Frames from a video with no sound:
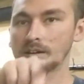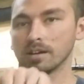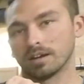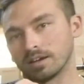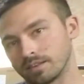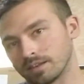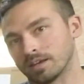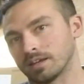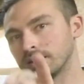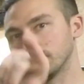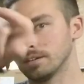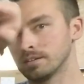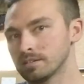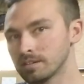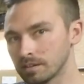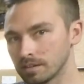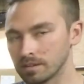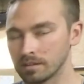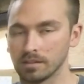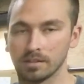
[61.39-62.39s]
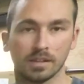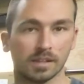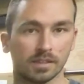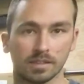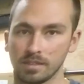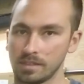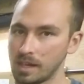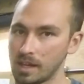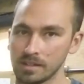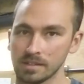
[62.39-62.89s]
and then into,
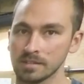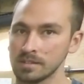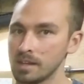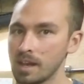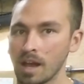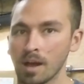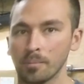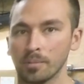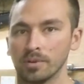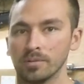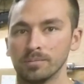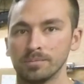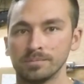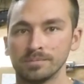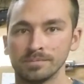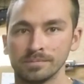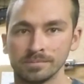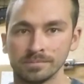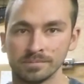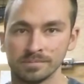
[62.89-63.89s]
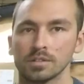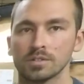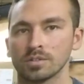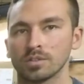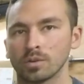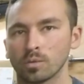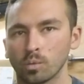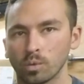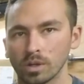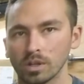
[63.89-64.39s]
that doesn't happen. So
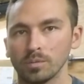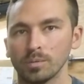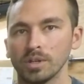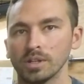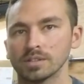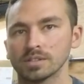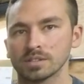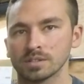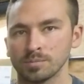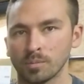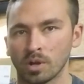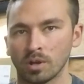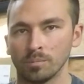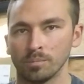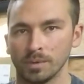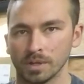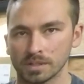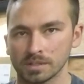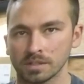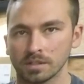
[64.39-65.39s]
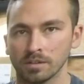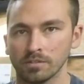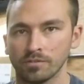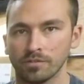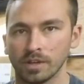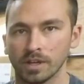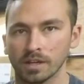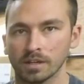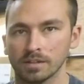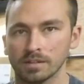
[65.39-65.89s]
there will be a small mixing
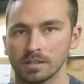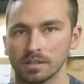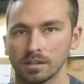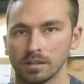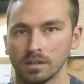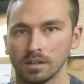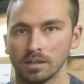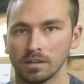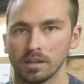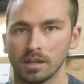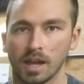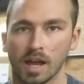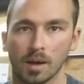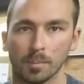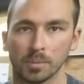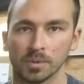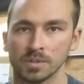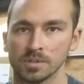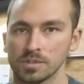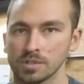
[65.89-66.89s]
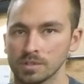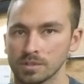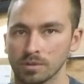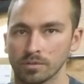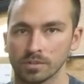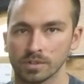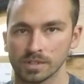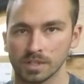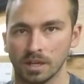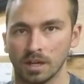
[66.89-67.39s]
effect that happens just
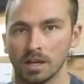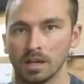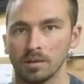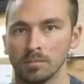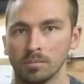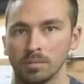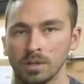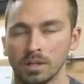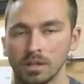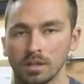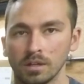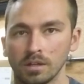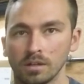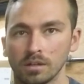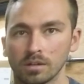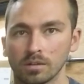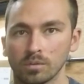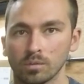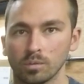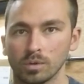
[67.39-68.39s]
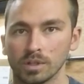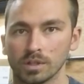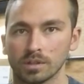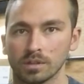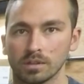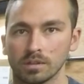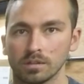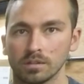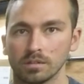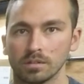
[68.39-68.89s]
over time with
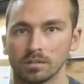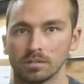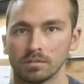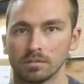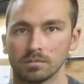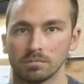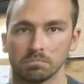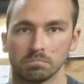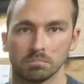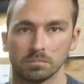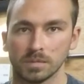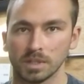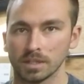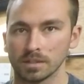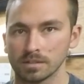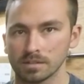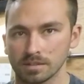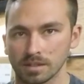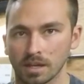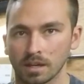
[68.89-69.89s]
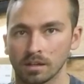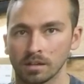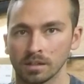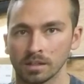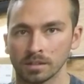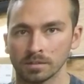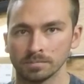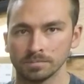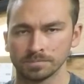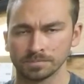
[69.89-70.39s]
things
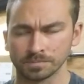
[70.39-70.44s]
settling.